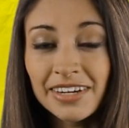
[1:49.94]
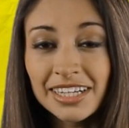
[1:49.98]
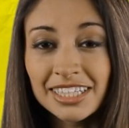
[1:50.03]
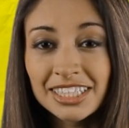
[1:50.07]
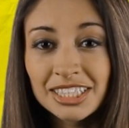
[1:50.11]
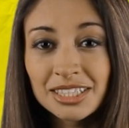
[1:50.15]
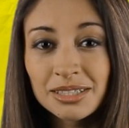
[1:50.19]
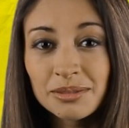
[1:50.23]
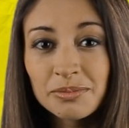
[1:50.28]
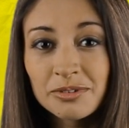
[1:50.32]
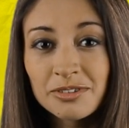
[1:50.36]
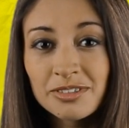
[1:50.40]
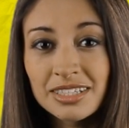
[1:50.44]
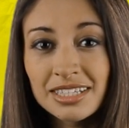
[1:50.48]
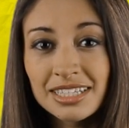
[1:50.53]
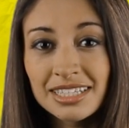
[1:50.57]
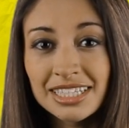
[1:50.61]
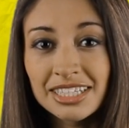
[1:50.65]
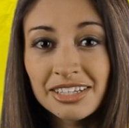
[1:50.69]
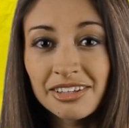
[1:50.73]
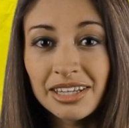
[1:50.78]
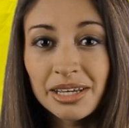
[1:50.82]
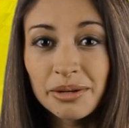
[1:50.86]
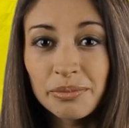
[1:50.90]
vegetables
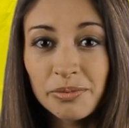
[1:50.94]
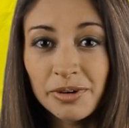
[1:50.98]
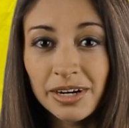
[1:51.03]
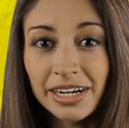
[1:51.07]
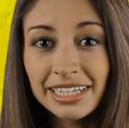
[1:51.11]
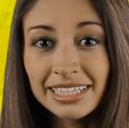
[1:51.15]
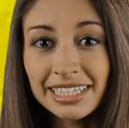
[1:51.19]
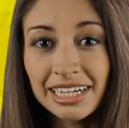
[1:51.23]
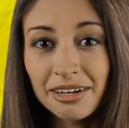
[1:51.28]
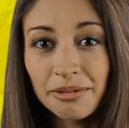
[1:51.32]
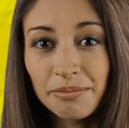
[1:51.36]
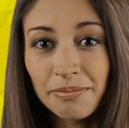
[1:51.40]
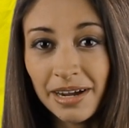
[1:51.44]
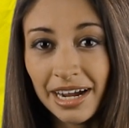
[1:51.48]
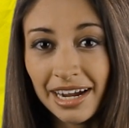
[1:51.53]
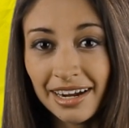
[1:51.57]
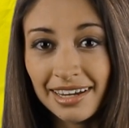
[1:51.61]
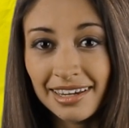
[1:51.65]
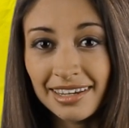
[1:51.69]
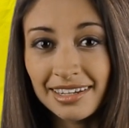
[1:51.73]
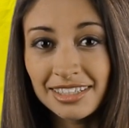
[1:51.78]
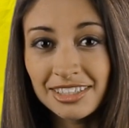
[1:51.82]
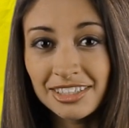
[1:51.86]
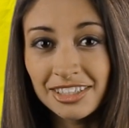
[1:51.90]
until they break down
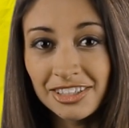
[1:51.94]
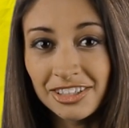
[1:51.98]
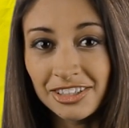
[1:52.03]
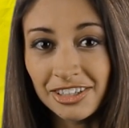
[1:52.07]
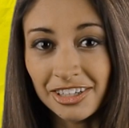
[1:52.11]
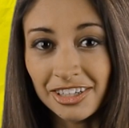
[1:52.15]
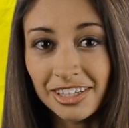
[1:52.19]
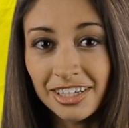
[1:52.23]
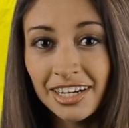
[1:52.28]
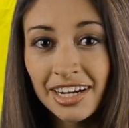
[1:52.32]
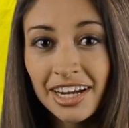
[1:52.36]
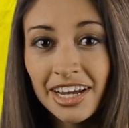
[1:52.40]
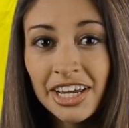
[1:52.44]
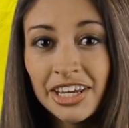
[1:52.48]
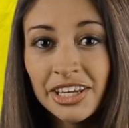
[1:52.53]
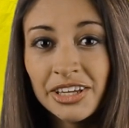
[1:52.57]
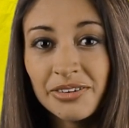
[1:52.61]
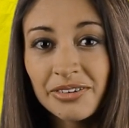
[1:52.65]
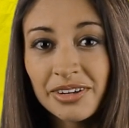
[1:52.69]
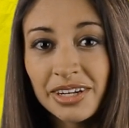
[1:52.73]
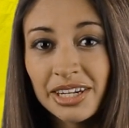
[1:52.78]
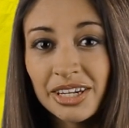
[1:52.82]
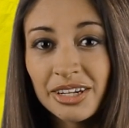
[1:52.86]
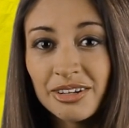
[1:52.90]
back into dirt
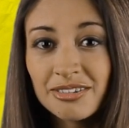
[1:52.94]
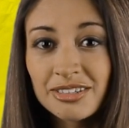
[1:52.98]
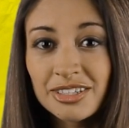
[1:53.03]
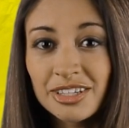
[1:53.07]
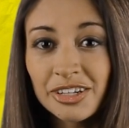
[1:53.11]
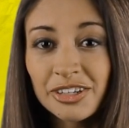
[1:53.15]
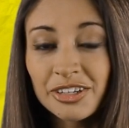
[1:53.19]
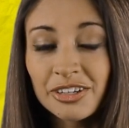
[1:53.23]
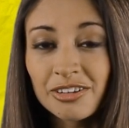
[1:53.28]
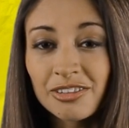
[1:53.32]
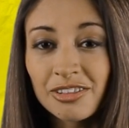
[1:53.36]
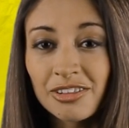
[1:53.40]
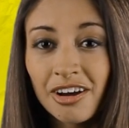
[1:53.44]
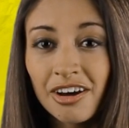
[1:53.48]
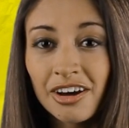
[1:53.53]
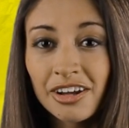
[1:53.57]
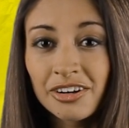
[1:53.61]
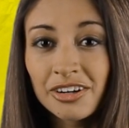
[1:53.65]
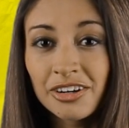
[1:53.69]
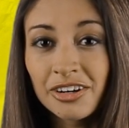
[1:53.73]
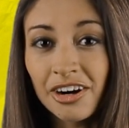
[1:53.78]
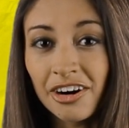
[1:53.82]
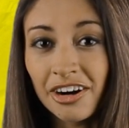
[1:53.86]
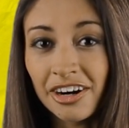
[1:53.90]
you can use on your
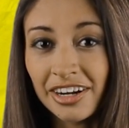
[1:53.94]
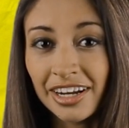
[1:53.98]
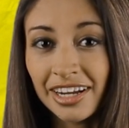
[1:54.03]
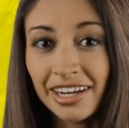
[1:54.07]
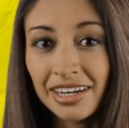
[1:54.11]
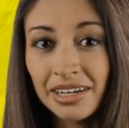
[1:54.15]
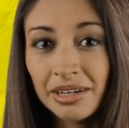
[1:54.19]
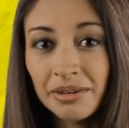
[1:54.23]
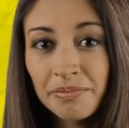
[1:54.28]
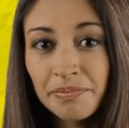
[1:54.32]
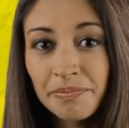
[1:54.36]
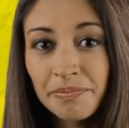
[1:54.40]
lawn or garden.